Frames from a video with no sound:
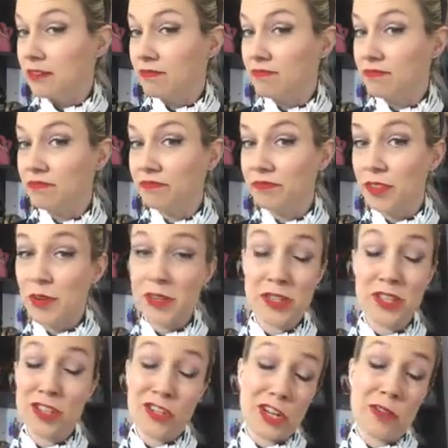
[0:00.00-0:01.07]
You can wear it
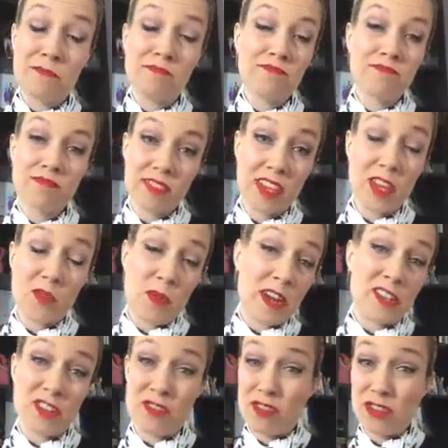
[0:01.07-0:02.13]
to the gym, you can wear
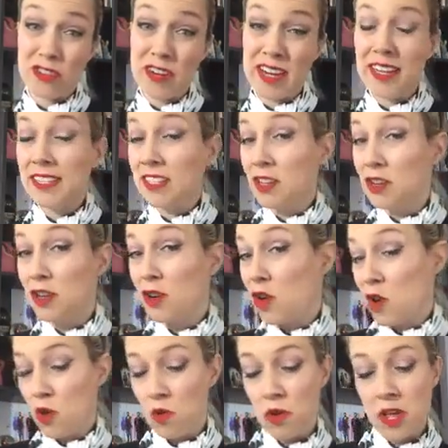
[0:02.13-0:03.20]
it to groceries, you can
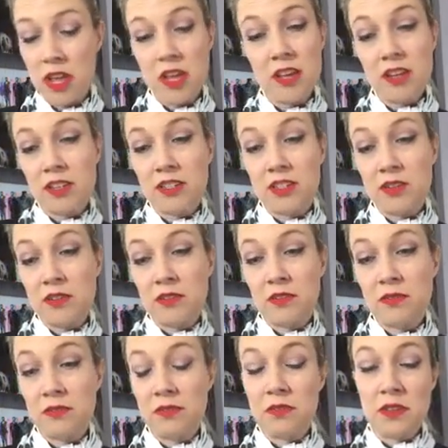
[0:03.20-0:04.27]
go
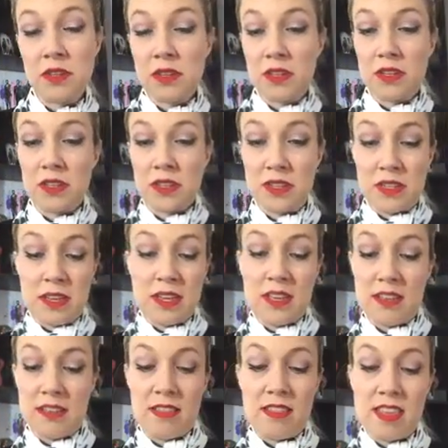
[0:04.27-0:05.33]
to
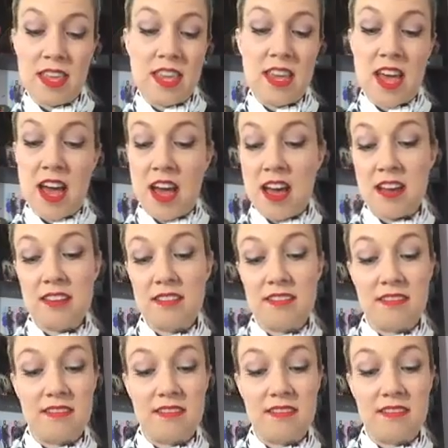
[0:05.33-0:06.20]
the, I